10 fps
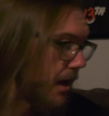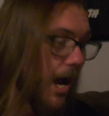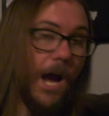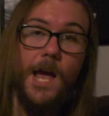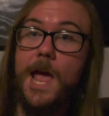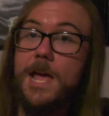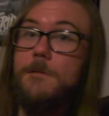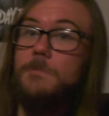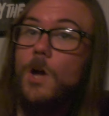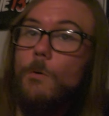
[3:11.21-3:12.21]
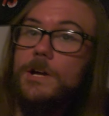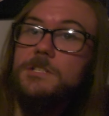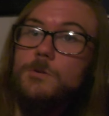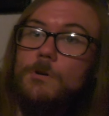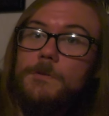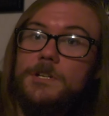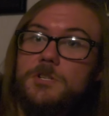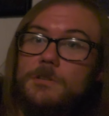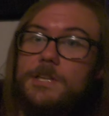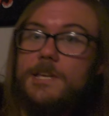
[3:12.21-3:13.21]
I am going to
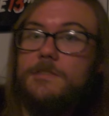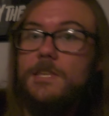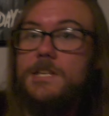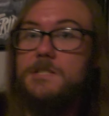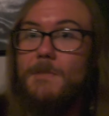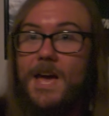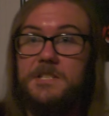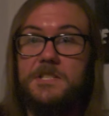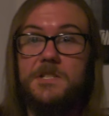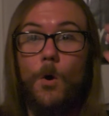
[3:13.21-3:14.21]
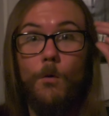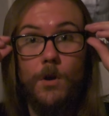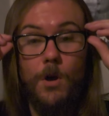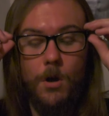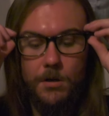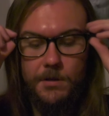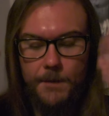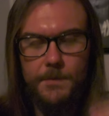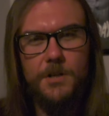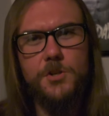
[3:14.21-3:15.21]
eventually get these masks overhauled.
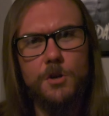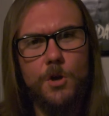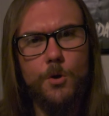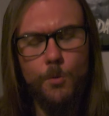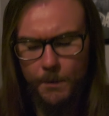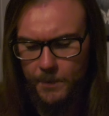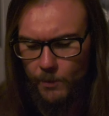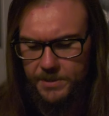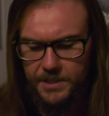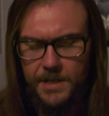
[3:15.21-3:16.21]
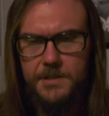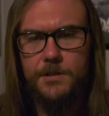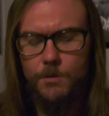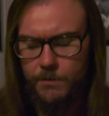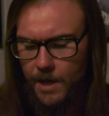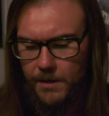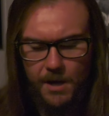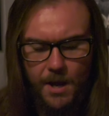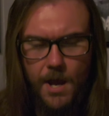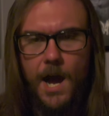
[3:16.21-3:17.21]
I'm not sure who I'm going to get to do
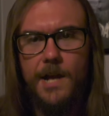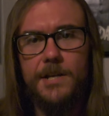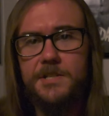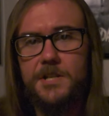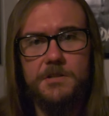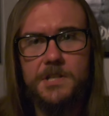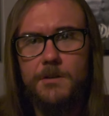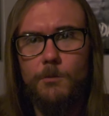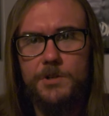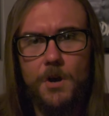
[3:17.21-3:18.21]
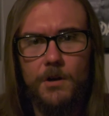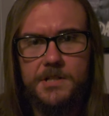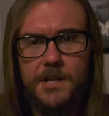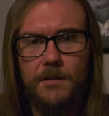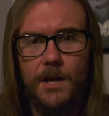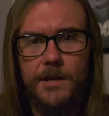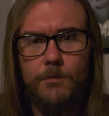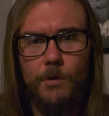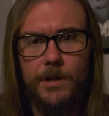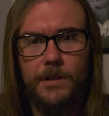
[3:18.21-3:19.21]
that. I guess I'll see which artist I
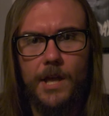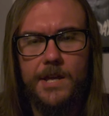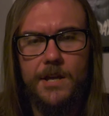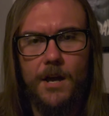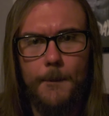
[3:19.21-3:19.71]
like when they